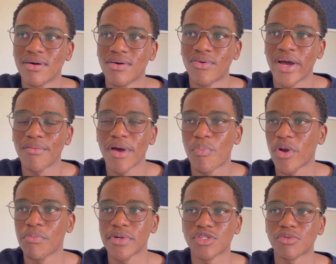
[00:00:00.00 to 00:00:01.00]
Why am I
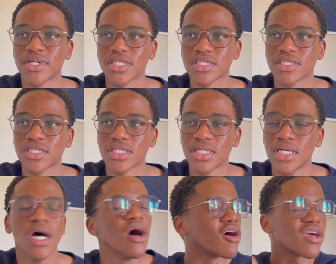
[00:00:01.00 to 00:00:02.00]
burping so much?
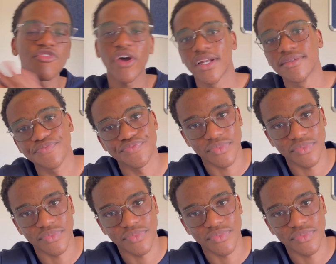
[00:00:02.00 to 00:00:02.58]
Okay, fine.